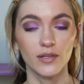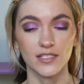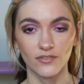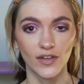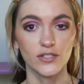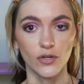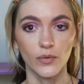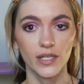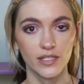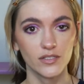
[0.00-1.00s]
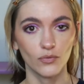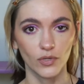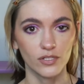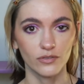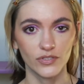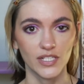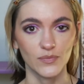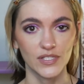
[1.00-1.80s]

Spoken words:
because if I don't get this original Team